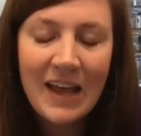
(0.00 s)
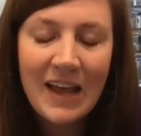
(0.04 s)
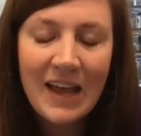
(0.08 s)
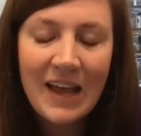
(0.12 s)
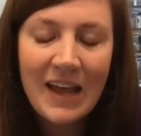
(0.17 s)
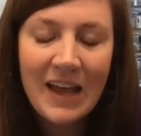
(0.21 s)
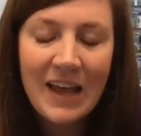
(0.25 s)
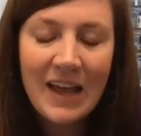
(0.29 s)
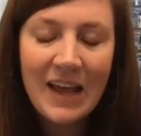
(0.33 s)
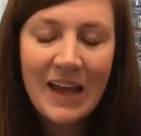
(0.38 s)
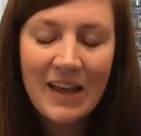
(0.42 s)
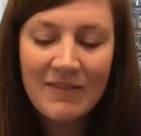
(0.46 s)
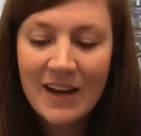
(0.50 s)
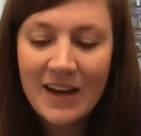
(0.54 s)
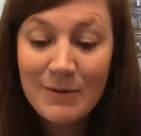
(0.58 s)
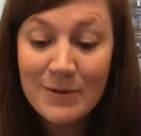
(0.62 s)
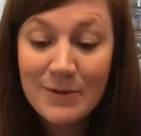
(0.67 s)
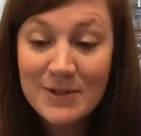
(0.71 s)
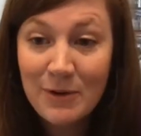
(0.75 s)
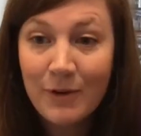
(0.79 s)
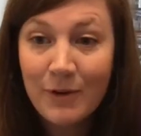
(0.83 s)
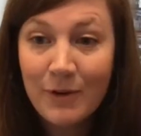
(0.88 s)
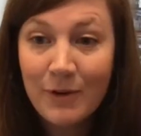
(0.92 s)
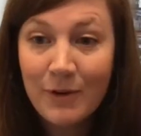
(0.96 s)
And that
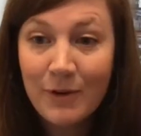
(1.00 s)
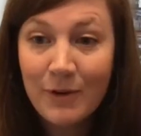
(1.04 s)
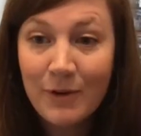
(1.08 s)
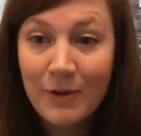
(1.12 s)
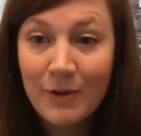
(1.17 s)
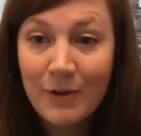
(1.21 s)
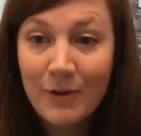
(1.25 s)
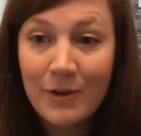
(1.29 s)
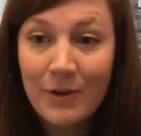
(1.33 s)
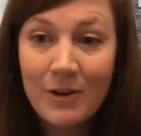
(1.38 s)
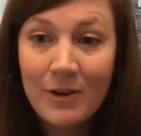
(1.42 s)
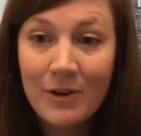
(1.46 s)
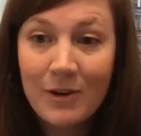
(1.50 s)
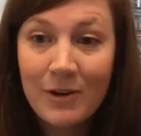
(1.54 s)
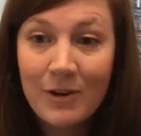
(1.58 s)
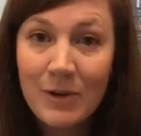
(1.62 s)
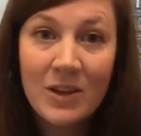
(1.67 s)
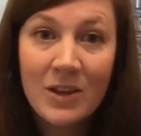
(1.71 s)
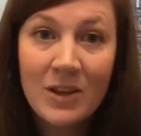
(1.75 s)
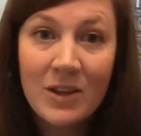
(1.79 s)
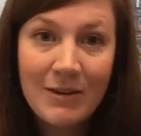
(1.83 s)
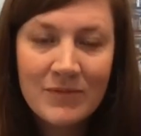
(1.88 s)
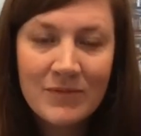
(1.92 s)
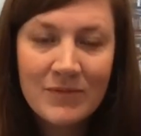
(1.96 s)
he was going to be
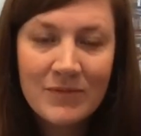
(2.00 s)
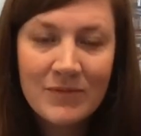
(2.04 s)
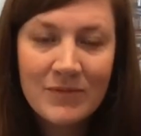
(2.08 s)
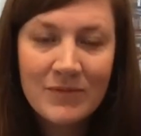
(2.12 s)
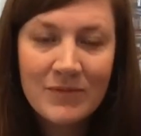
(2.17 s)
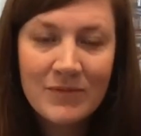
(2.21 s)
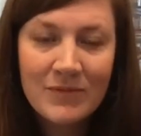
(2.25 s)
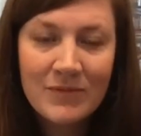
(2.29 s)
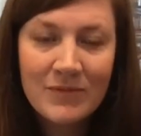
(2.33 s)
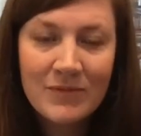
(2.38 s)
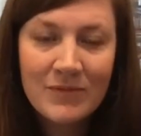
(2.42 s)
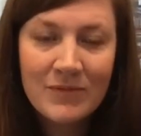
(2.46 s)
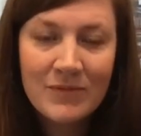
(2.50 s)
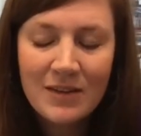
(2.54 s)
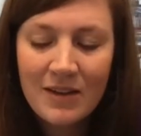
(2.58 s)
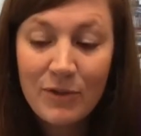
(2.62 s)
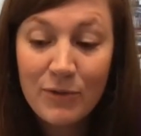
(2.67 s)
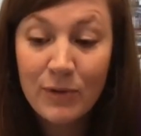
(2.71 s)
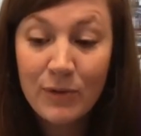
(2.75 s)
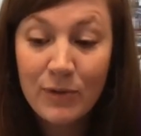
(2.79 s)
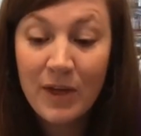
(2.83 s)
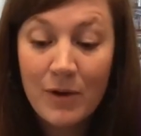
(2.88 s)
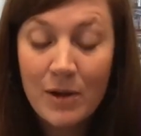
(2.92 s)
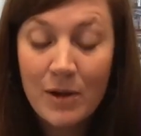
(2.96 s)
with them
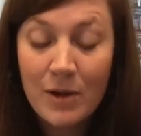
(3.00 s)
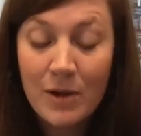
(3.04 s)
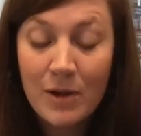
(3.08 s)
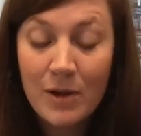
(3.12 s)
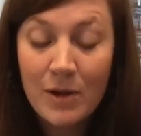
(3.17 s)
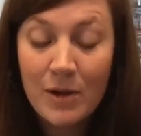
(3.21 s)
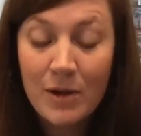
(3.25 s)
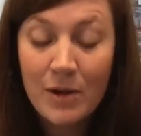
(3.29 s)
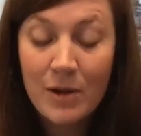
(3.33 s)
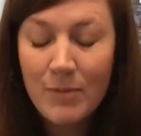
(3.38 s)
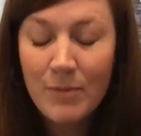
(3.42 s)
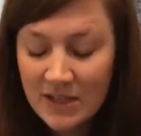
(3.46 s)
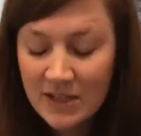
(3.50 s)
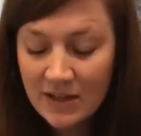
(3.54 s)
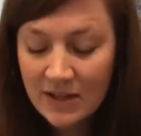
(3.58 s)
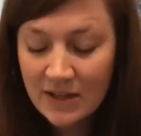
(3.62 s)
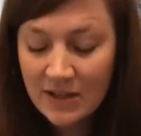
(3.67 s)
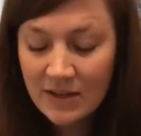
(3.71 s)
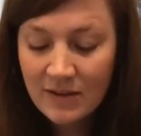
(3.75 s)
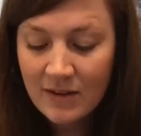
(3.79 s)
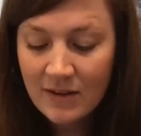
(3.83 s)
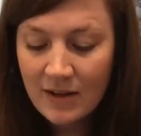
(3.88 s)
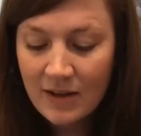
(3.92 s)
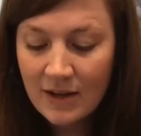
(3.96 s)
through that
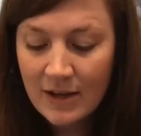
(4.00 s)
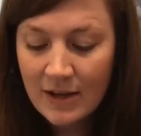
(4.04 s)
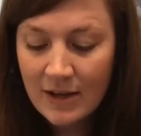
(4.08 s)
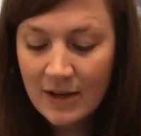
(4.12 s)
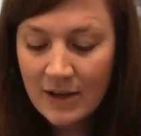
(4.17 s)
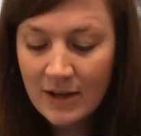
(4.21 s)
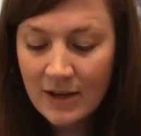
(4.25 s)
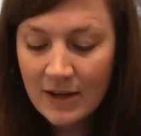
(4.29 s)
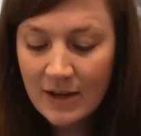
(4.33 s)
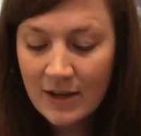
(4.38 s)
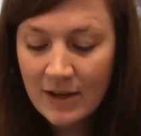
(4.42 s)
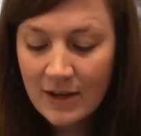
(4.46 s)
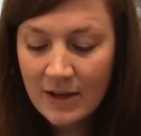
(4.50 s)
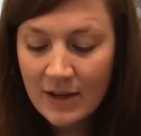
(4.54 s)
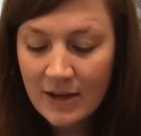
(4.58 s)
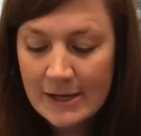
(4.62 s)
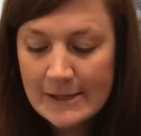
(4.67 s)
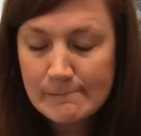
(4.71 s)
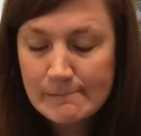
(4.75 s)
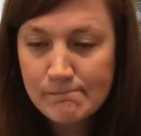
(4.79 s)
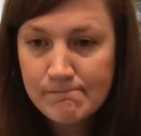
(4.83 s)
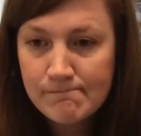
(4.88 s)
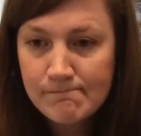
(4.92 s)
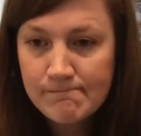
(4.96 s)
rebounding.
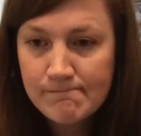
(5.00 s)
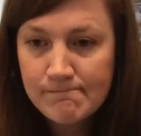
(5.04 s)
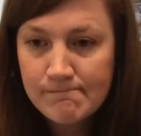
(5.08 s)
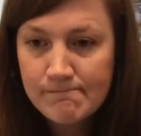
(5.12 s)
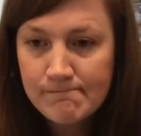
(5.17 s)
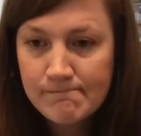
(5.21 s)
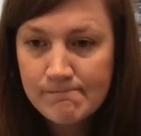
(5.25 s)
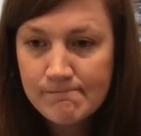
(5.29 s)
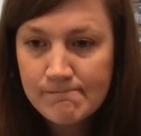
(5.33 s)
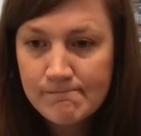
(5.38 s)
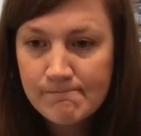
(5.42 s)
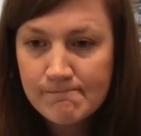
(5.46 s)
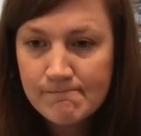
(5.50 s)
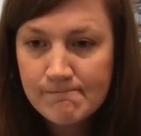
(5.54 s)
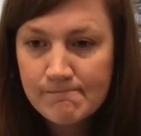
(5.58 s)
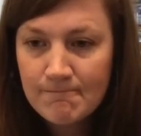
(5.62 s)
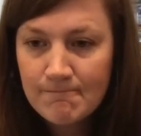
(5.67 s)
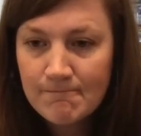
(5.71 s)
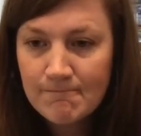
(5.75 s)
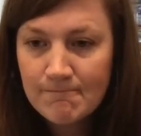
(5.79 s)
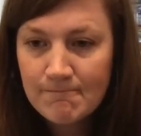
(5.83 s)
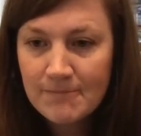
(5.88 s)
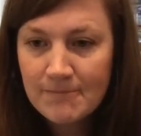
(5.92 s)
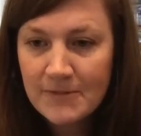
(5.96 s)
Jen,
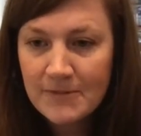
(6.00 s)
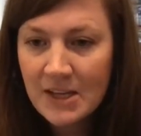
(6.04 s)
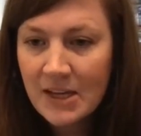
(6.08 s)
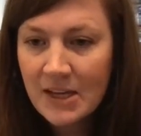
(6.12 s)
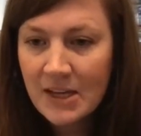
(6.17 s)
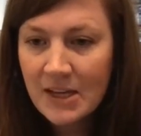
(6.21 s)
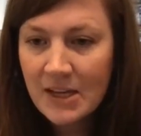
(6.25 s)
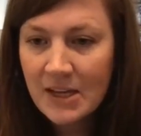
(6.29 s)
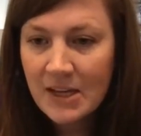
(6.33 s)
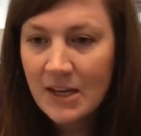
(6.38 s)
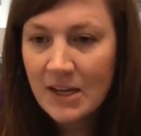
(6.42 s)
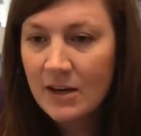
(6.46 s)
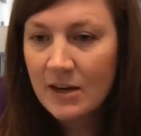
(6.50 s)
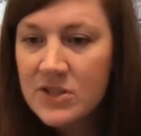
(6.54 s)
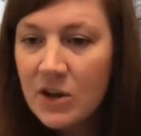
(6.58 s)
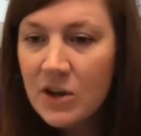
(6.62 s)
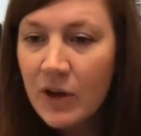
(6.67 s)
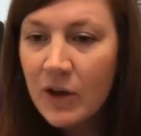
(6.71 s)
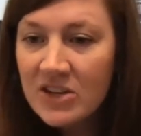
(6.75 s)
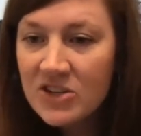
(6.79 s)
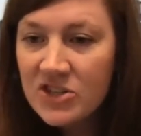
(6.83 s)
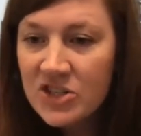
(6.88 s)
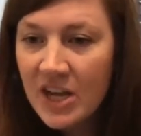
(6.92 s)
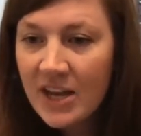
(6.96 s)

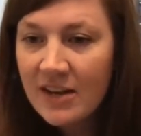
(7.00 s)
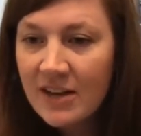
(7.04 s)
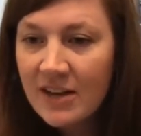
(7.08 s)
and